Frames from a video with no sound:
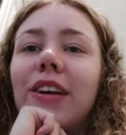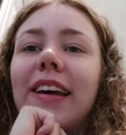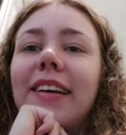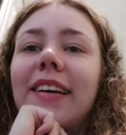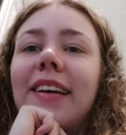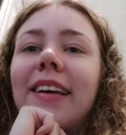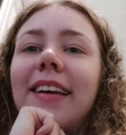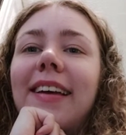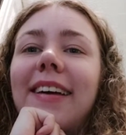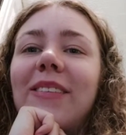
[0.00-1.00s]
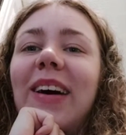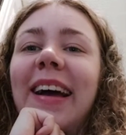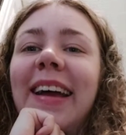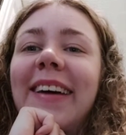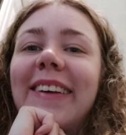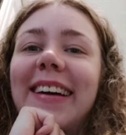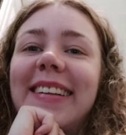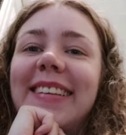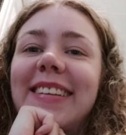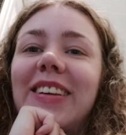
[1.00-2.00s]
Like, why
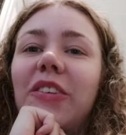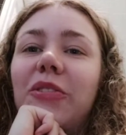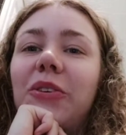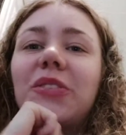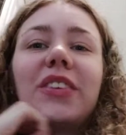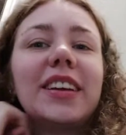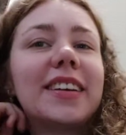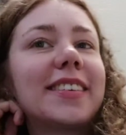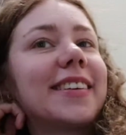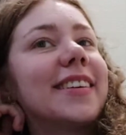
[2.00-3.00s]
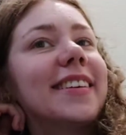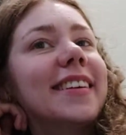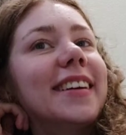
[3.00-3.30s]
does it do that? 43 years ago.